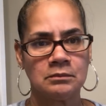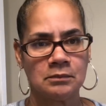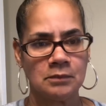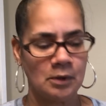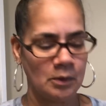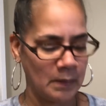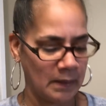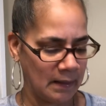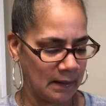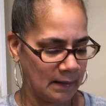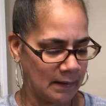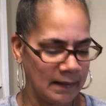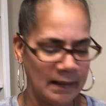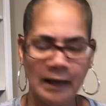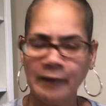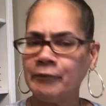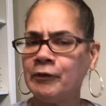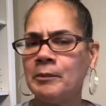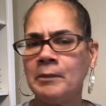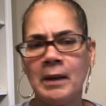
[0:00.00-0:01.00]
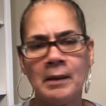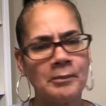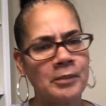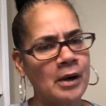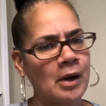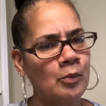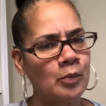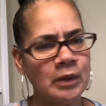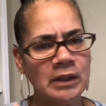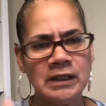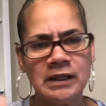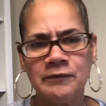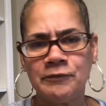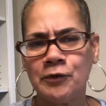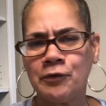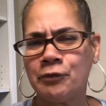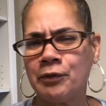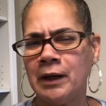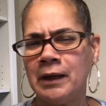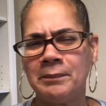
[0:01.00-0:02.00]
Okay, I can't remember. I want to give you
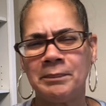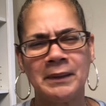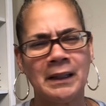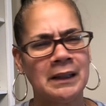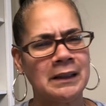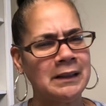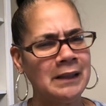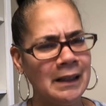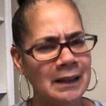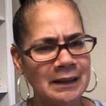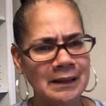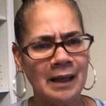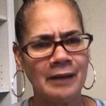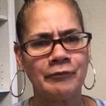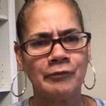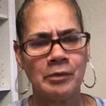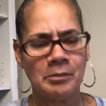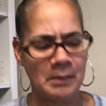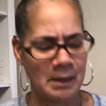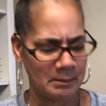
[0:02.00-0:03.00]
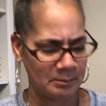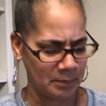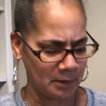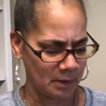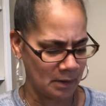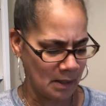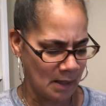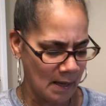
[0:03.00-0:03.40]
credit, but I cannot remember.